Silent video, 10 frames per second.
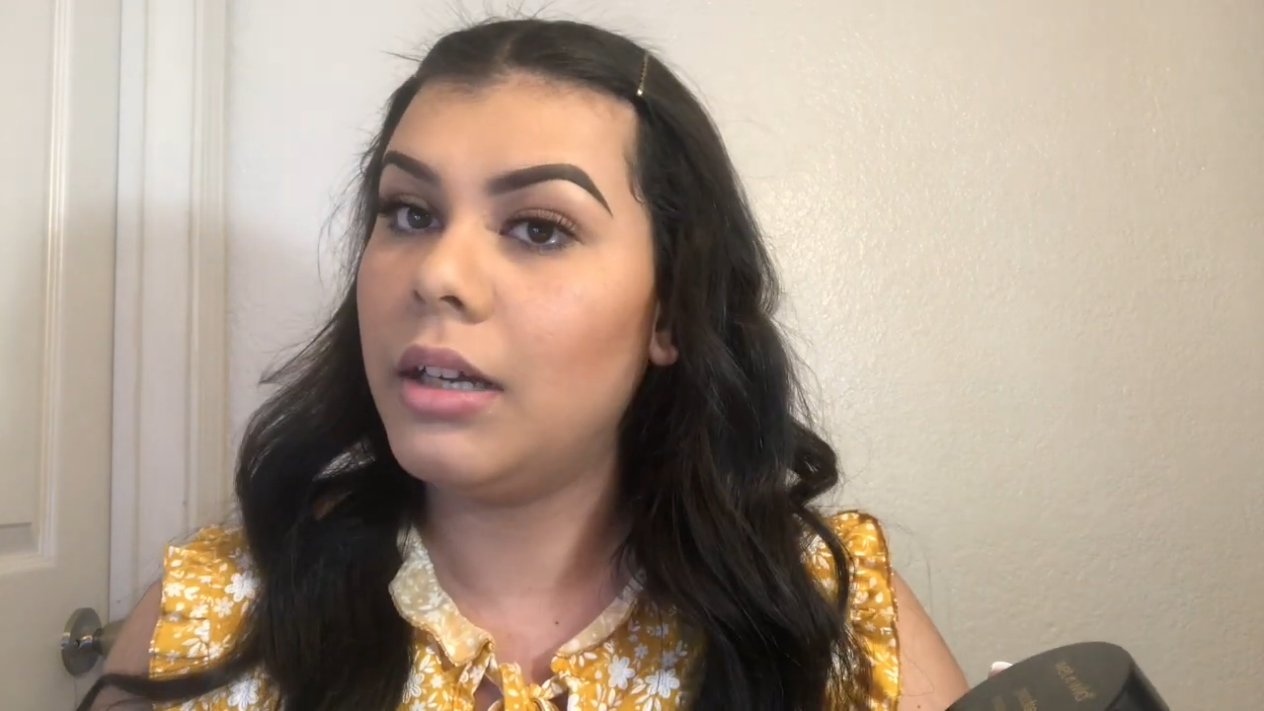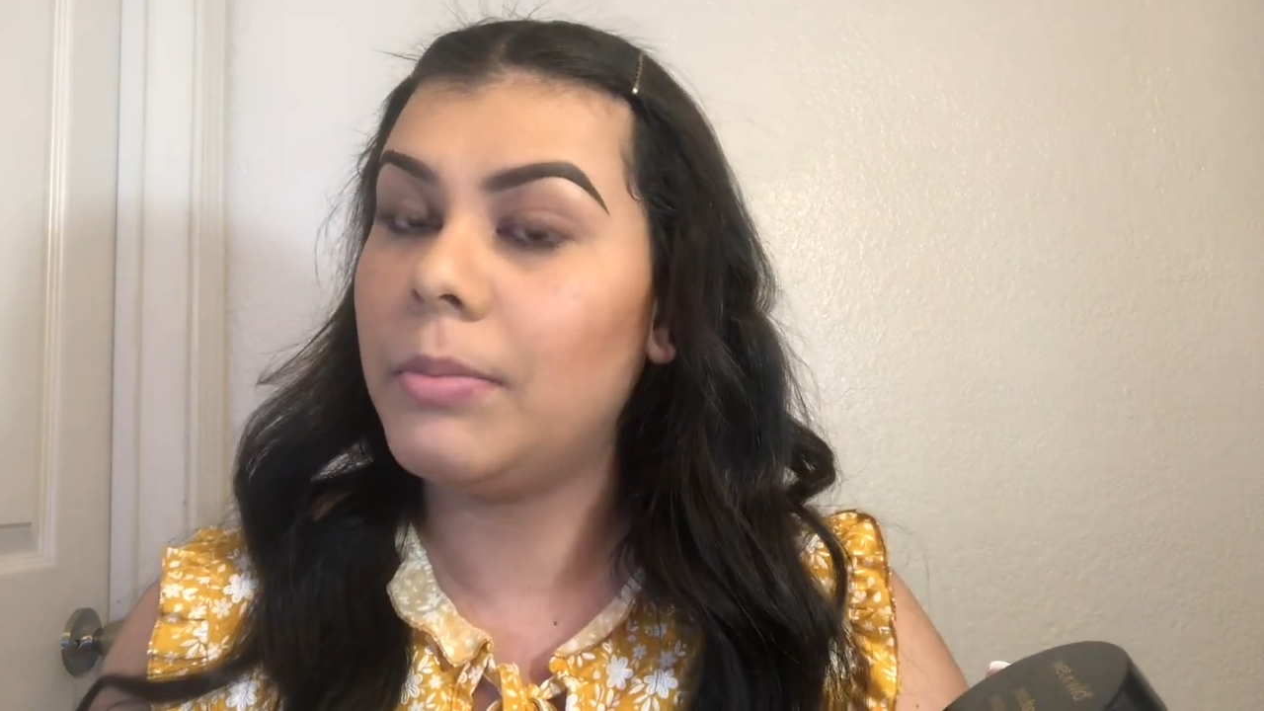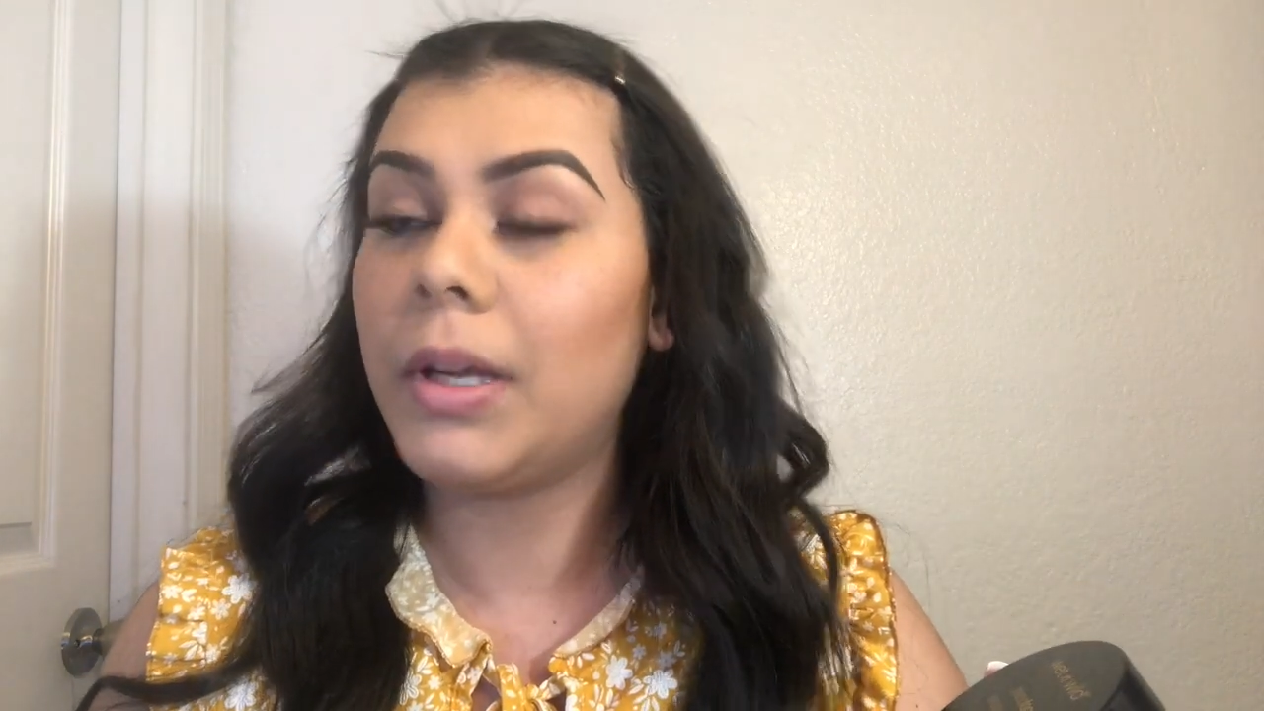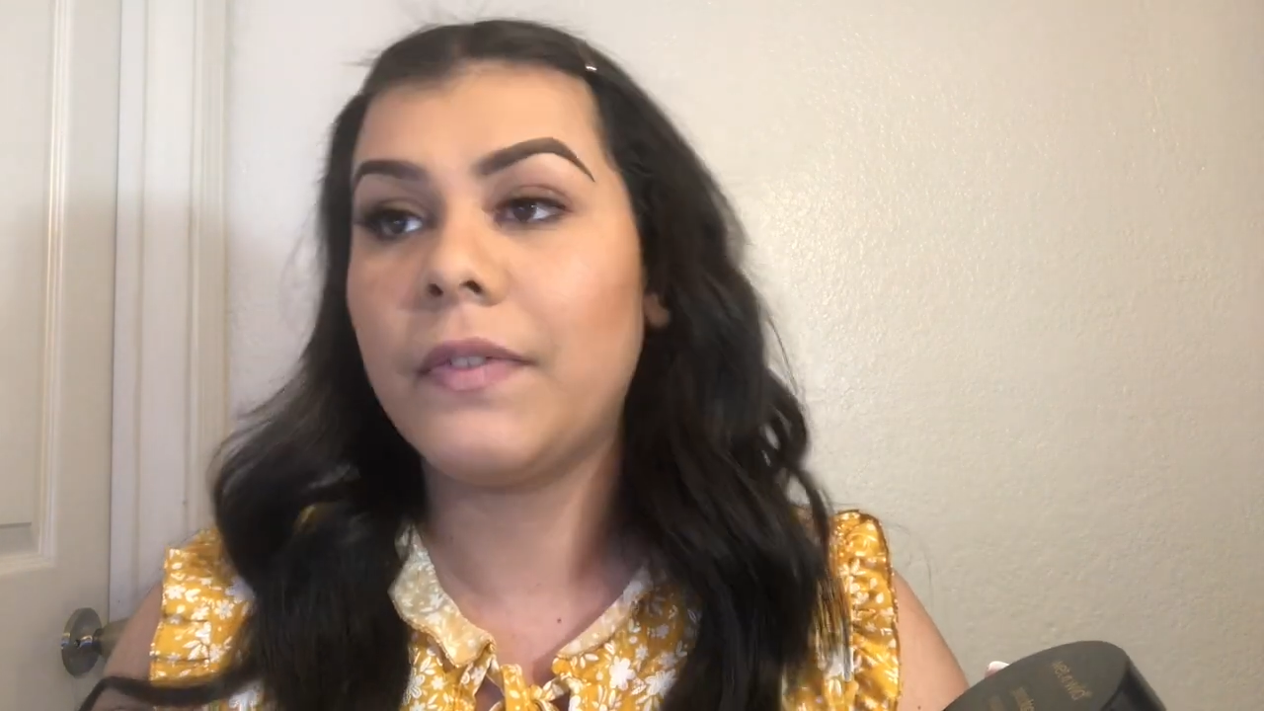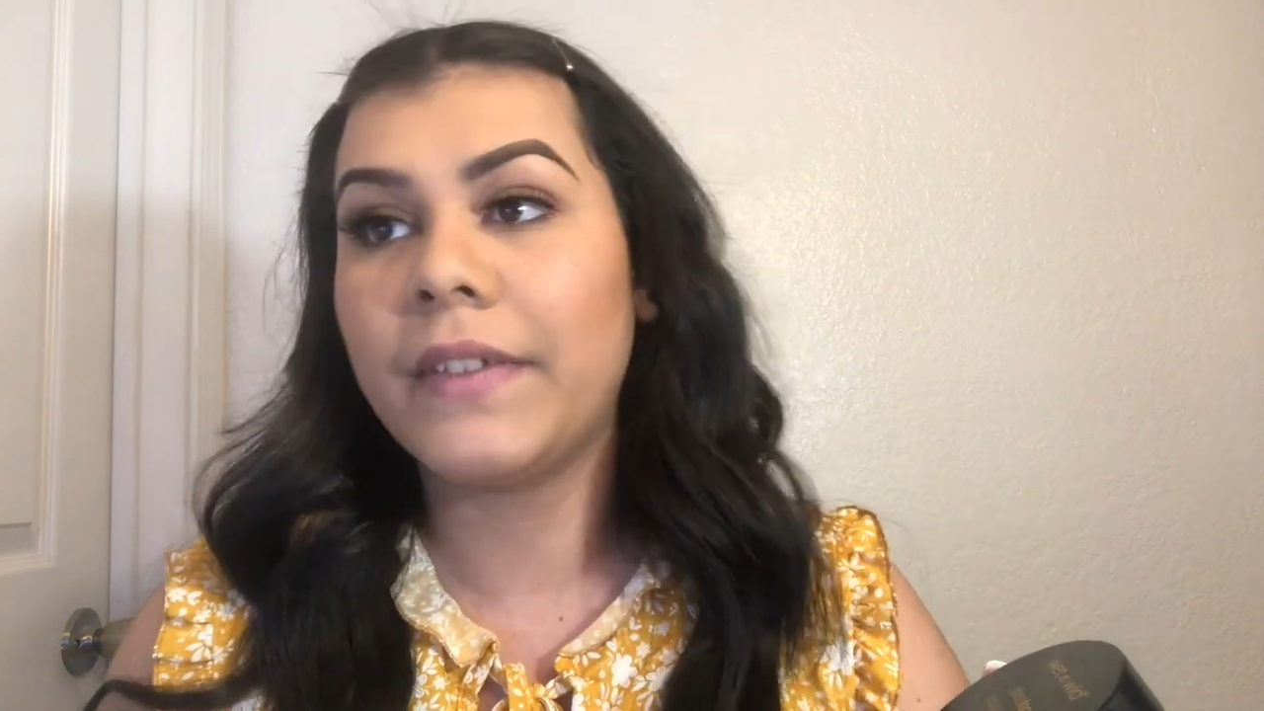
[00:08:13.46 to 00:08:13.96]

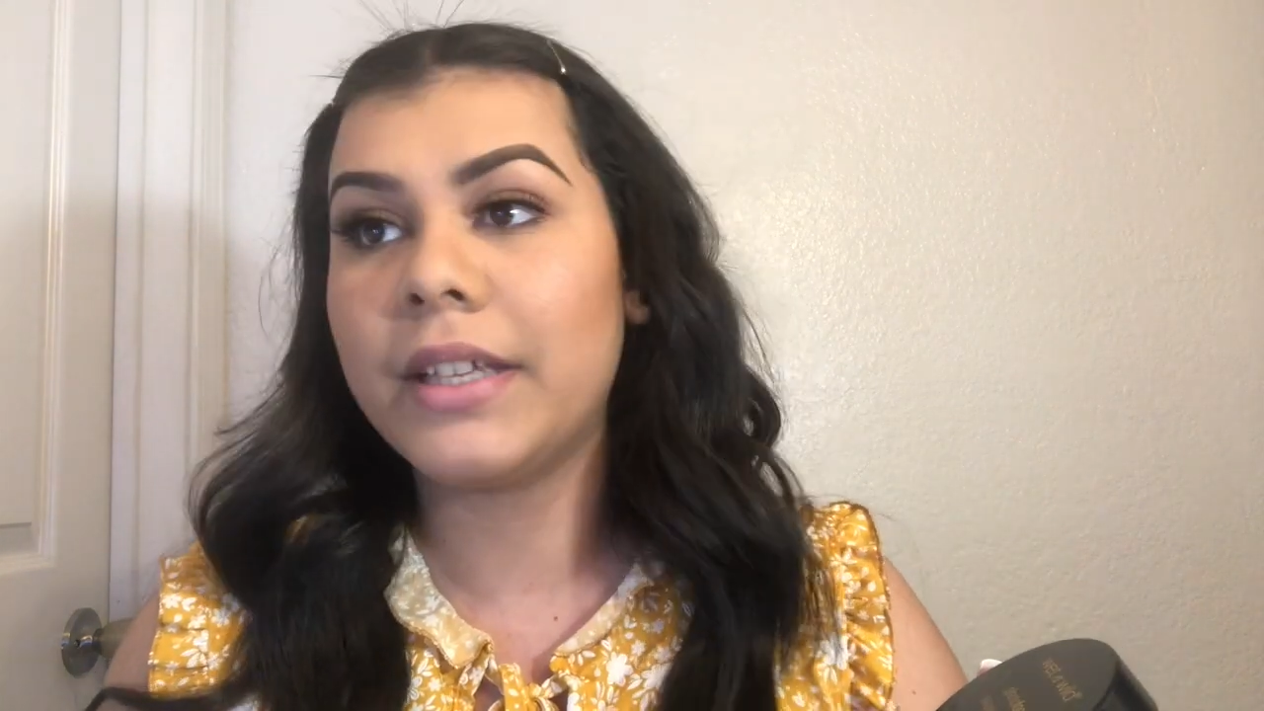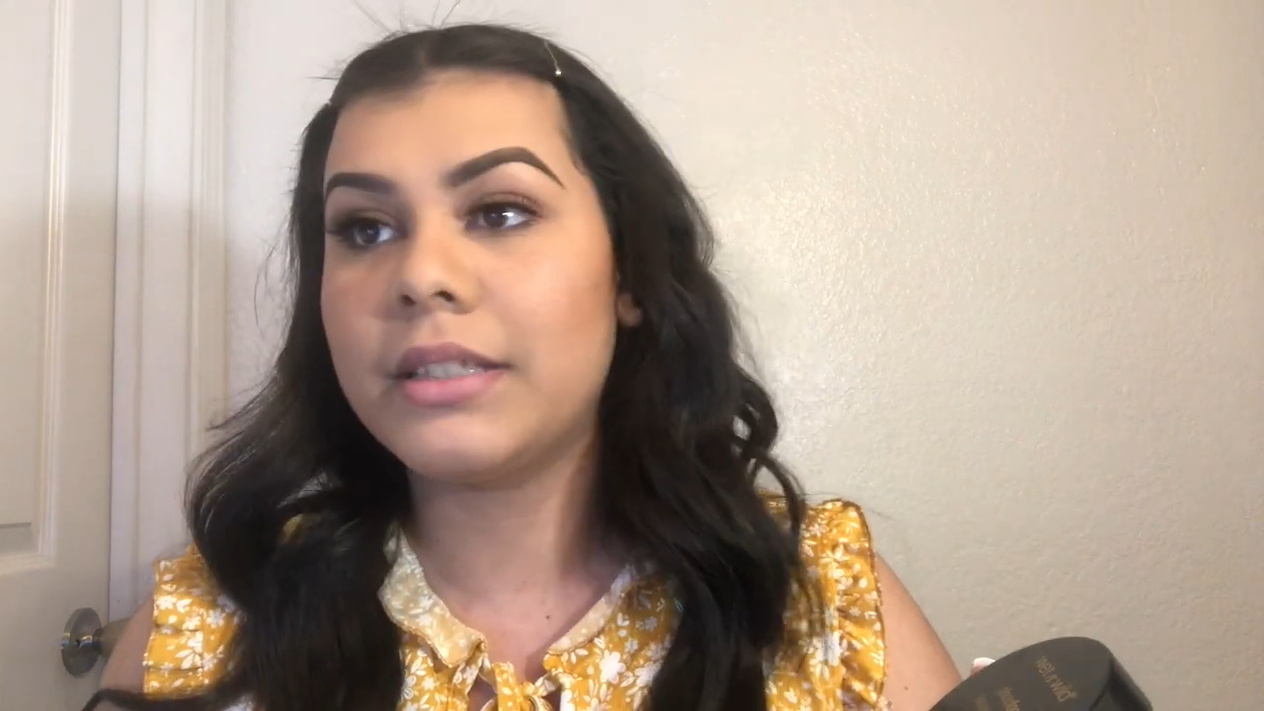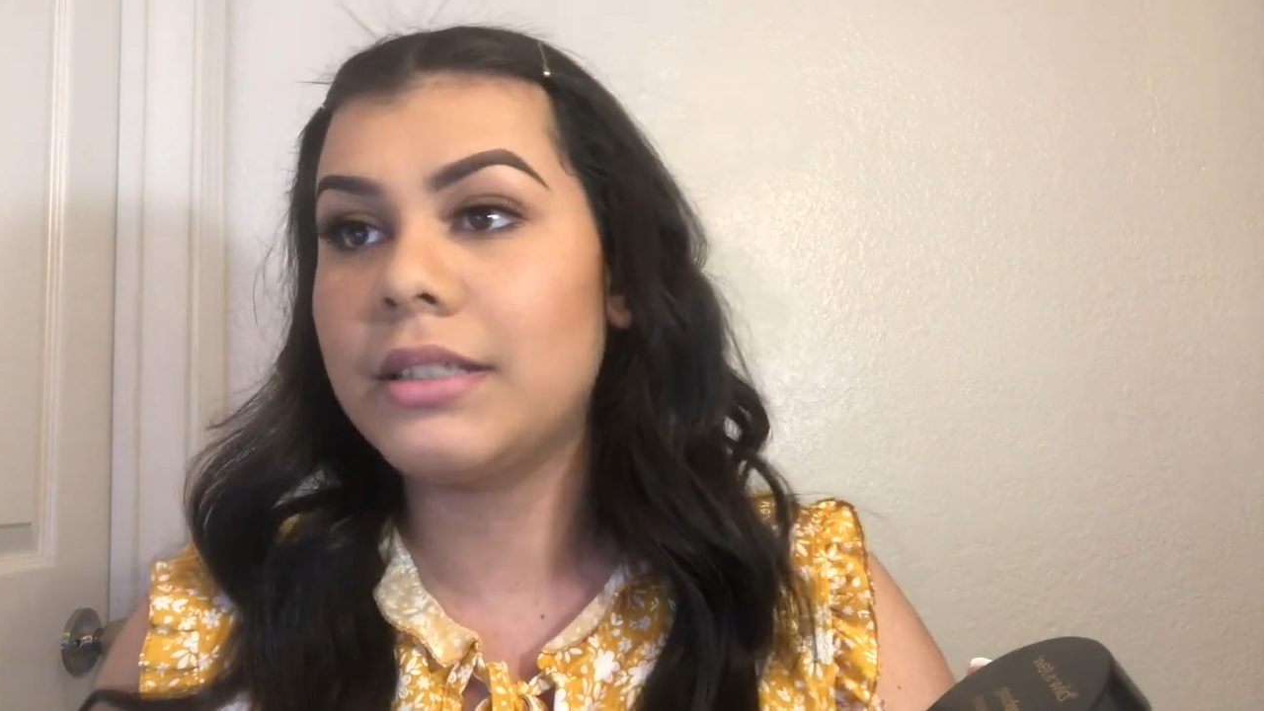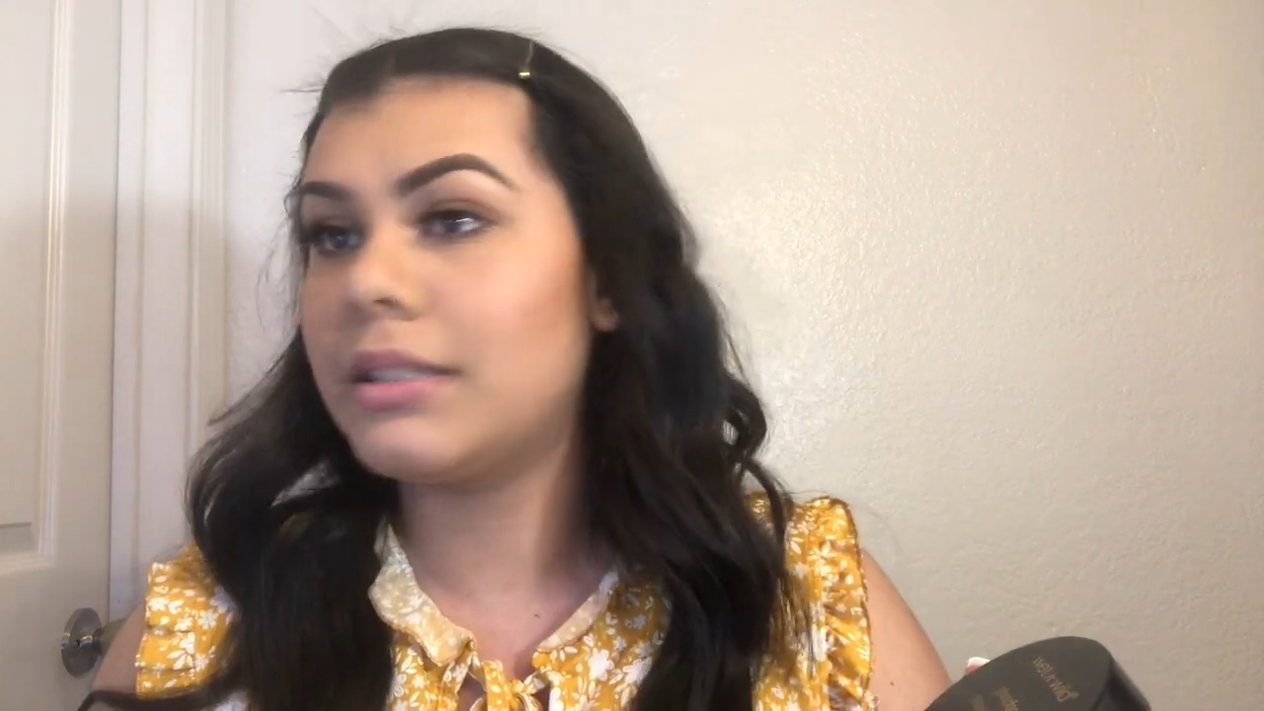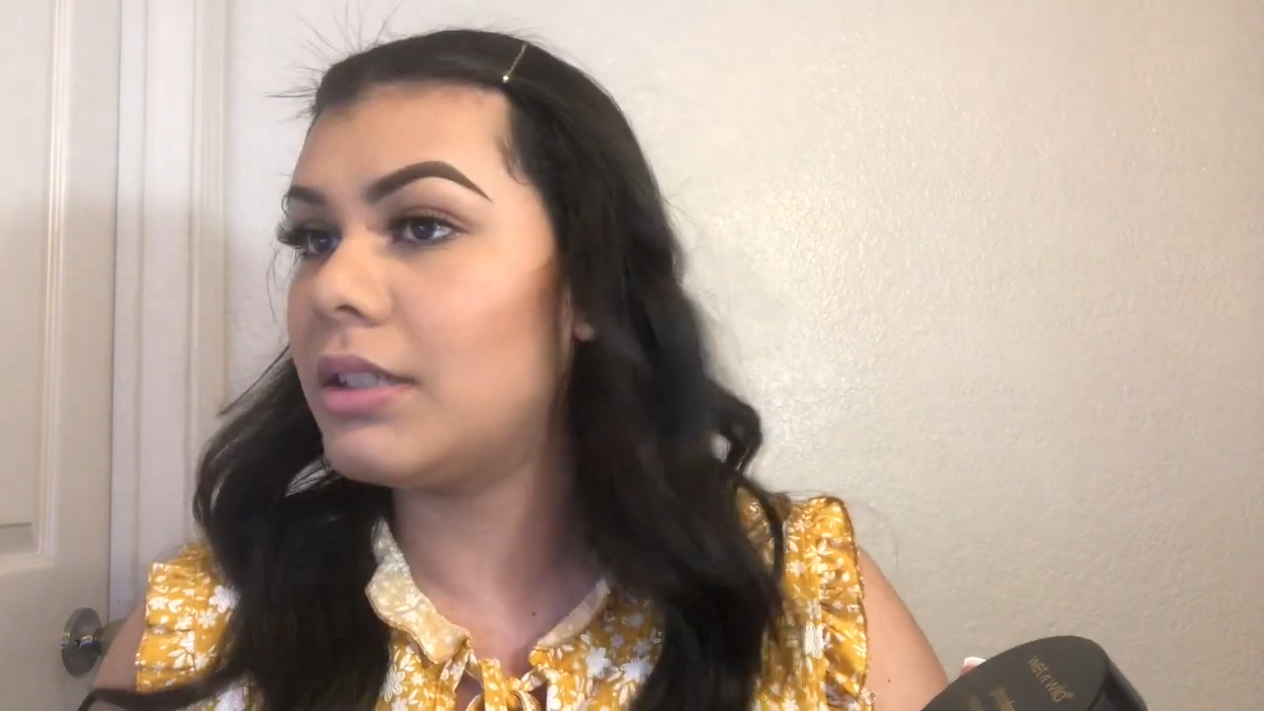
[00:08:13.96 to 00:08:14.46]
my
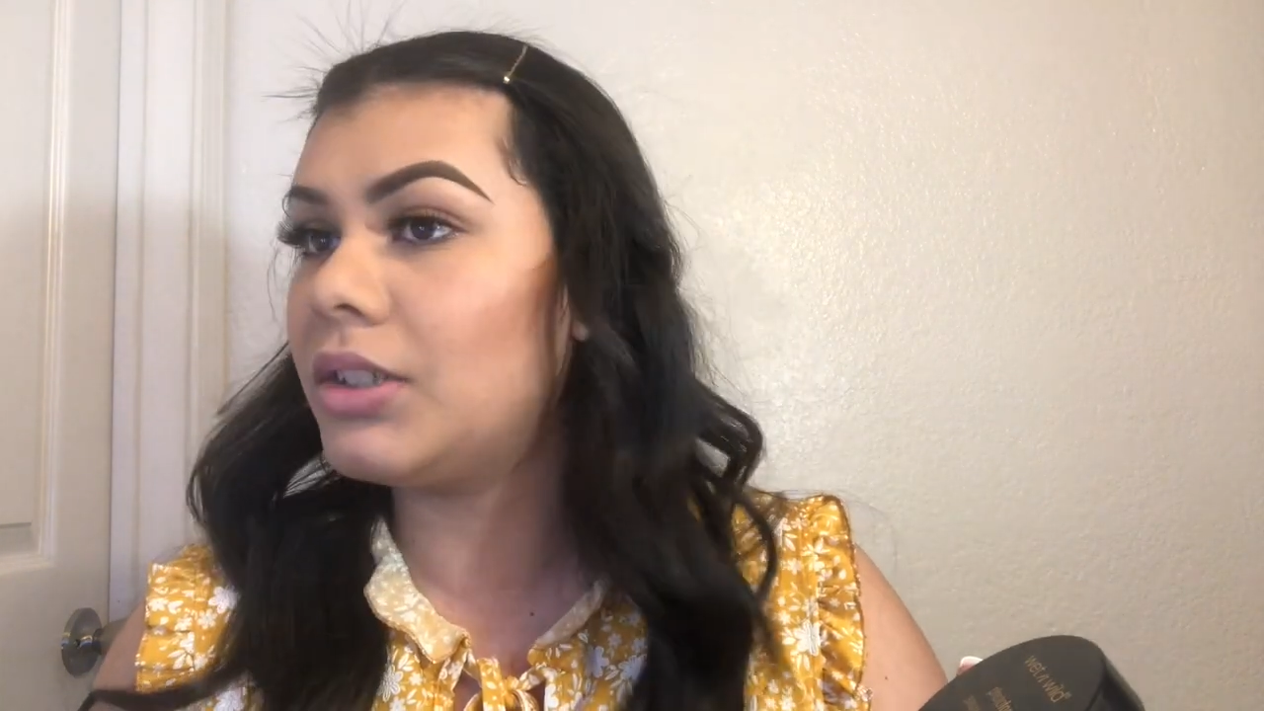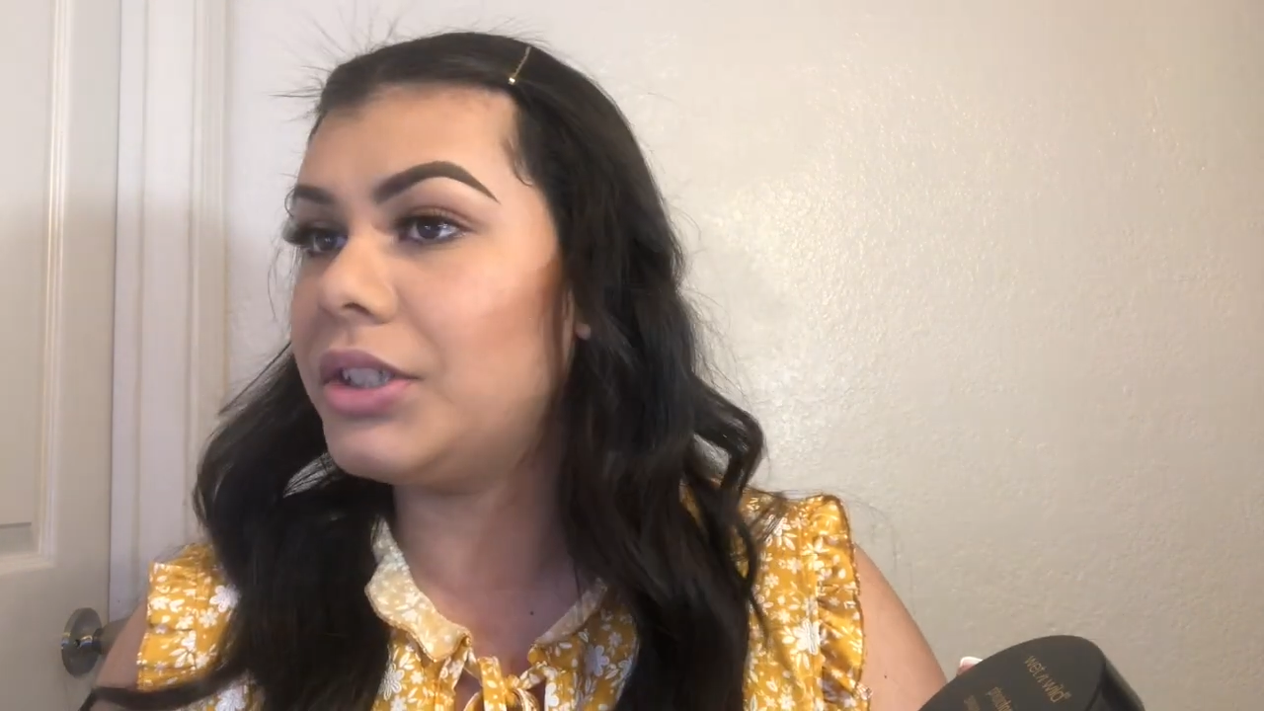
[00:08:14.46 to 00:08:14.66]
face still